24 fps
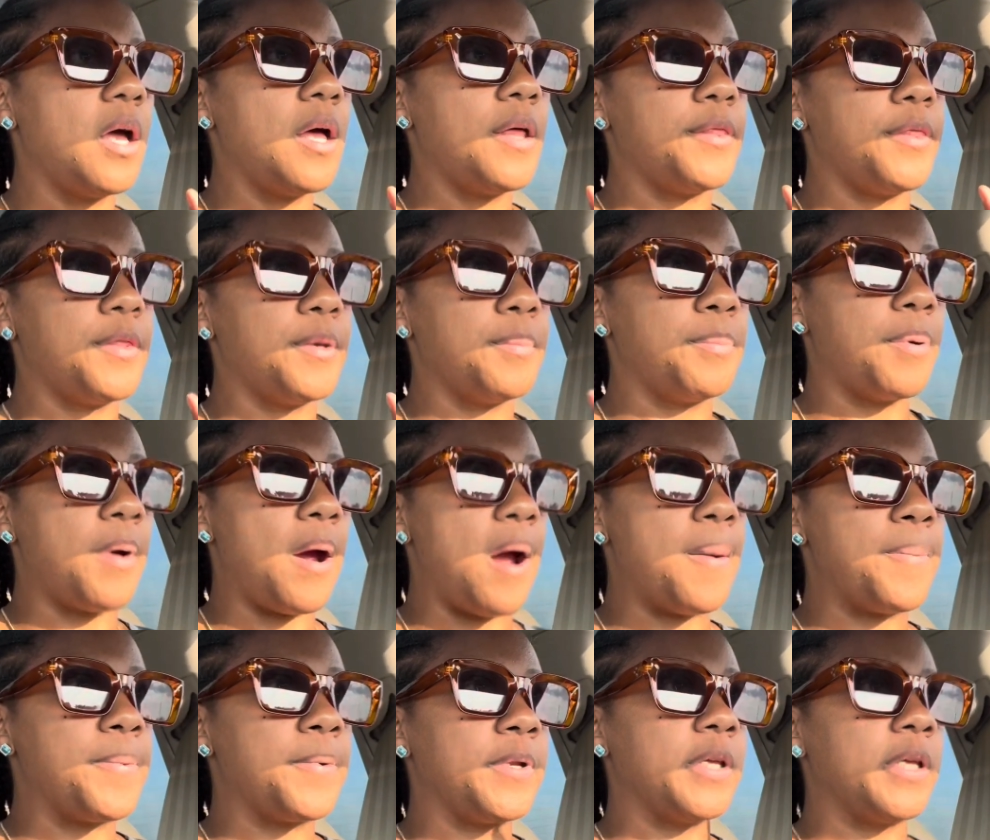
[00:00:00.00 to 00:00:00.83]
The
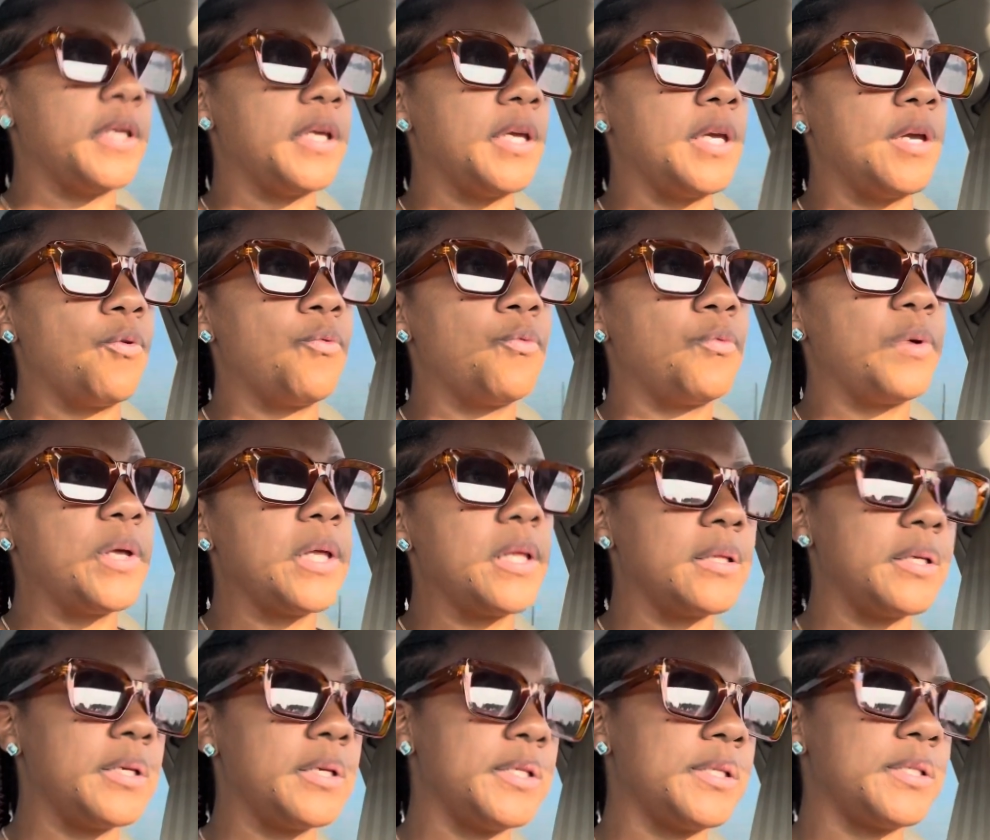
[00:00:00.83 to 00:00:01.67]
property in
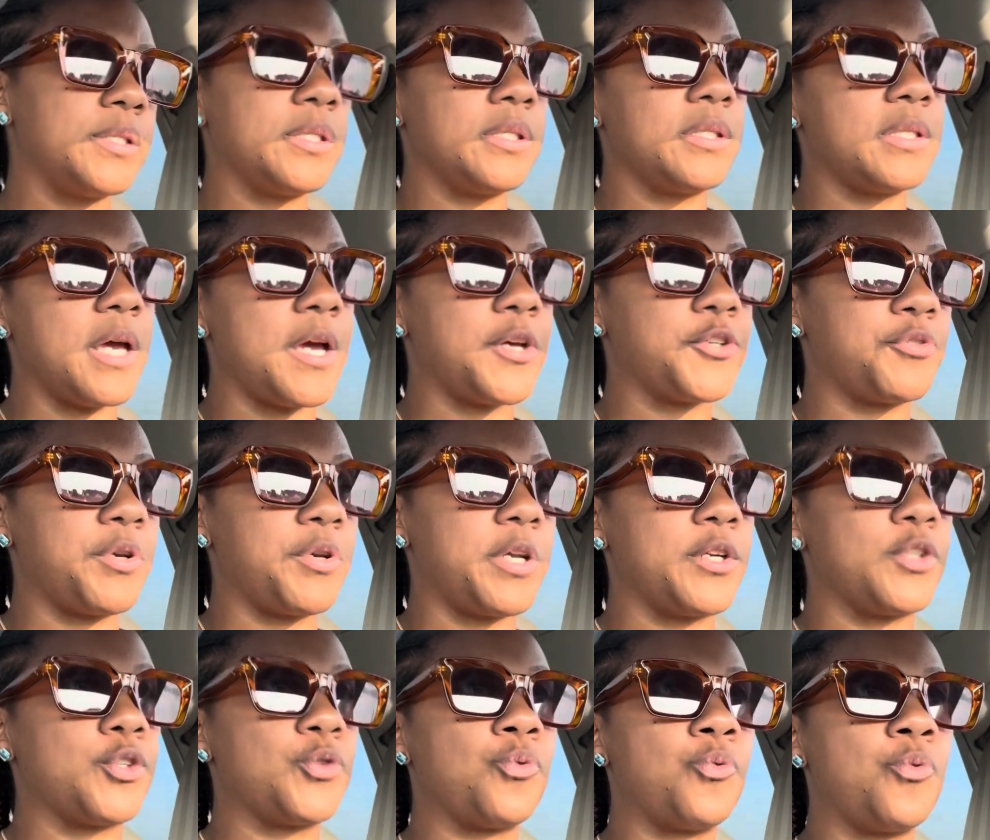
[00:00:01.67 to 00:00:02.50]
Willis, the tax
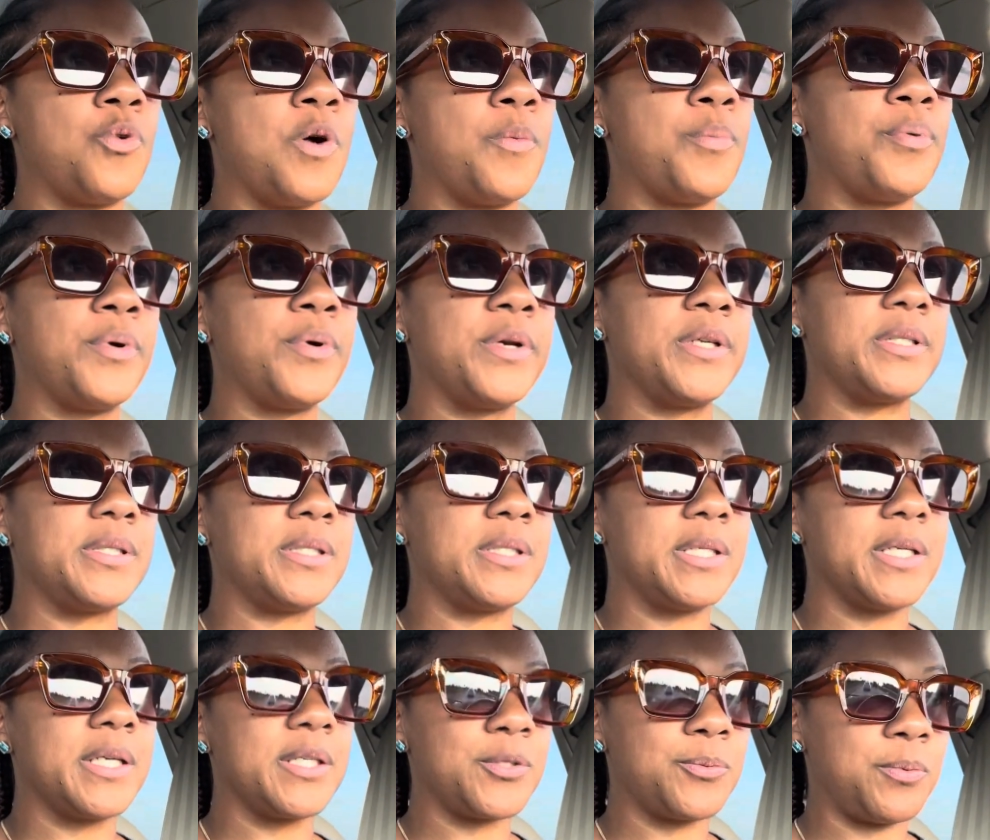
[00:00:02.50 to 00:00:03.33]
rate is
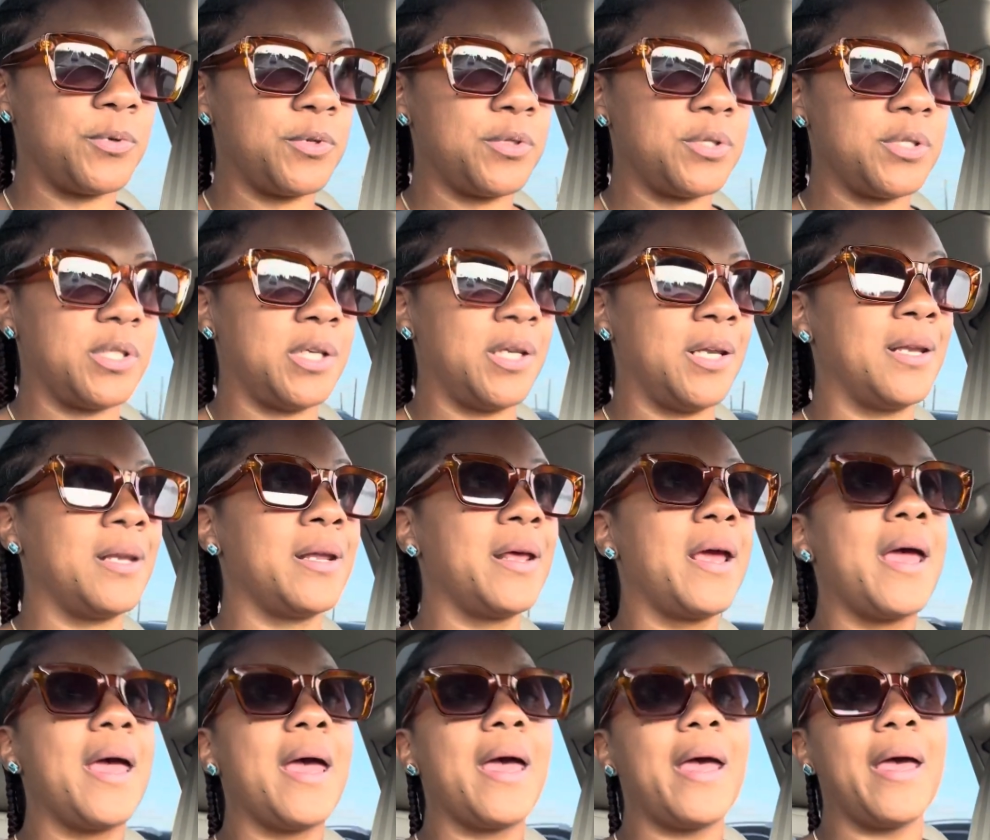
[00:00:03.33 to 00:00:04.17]

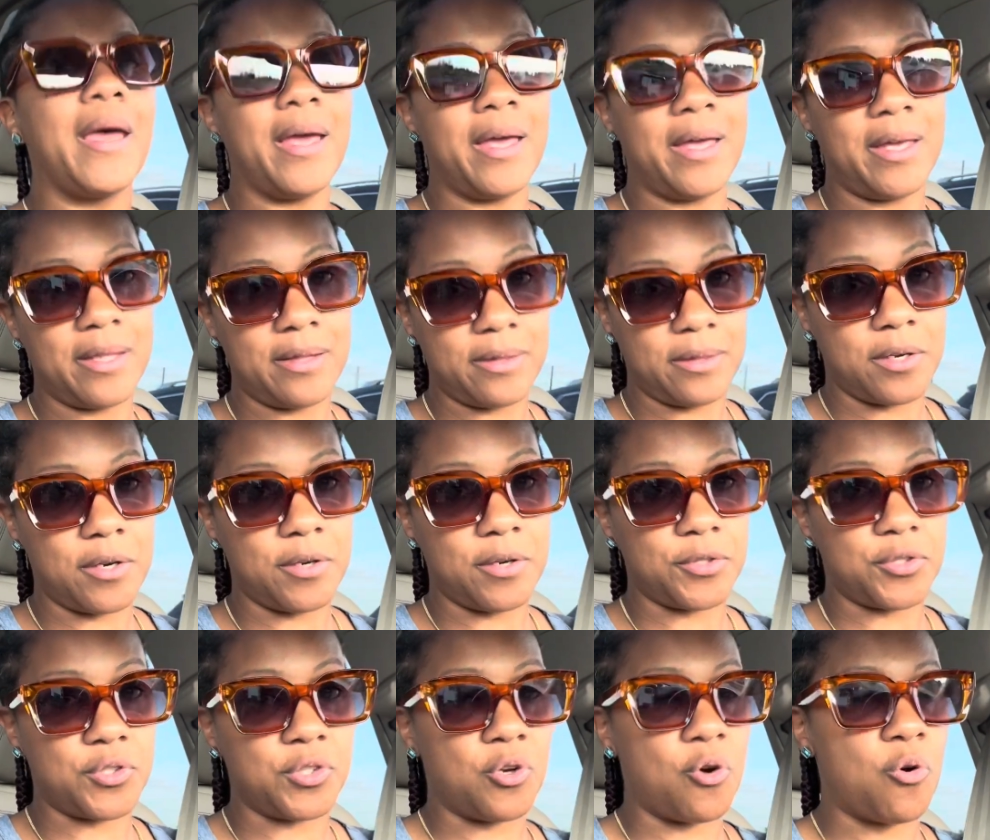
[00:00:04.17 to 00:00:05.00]
1.6%, and
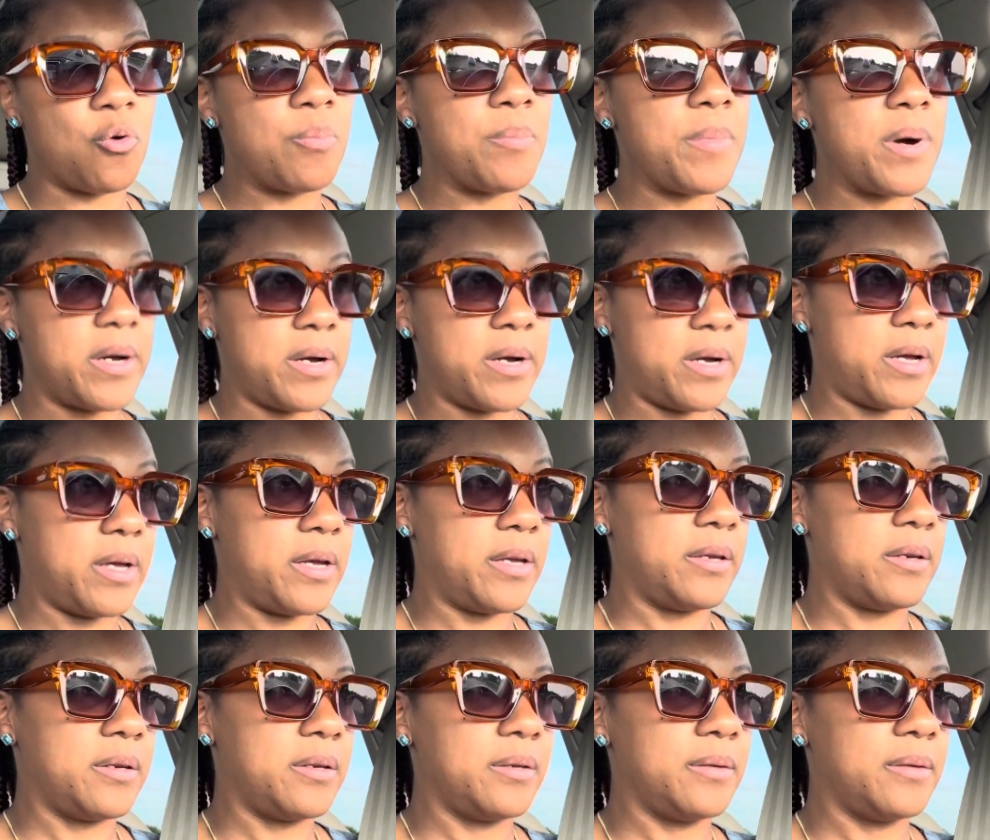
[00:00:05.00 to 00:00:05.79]
there's no mud.